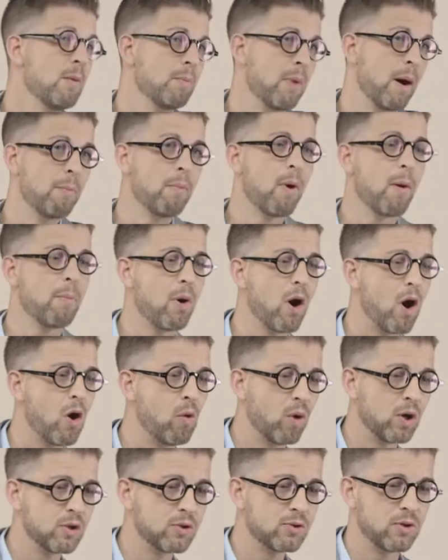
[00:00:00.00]
but what
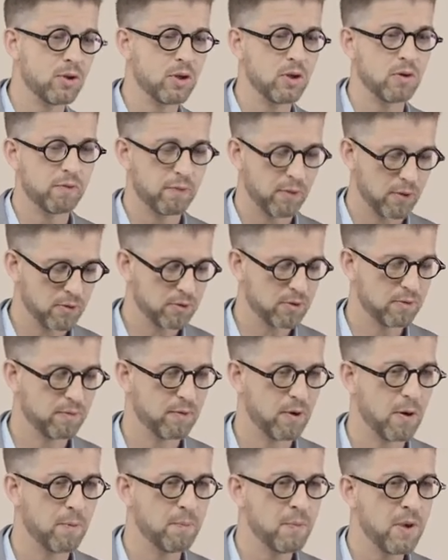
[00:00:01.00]
Paul wants to do, first
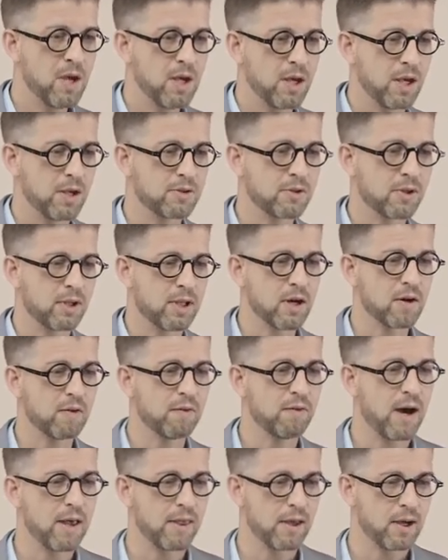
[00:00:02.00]
of all, is
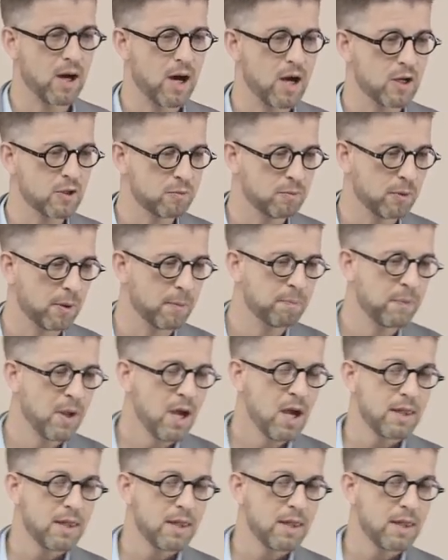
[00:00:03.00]
clarify the gospel.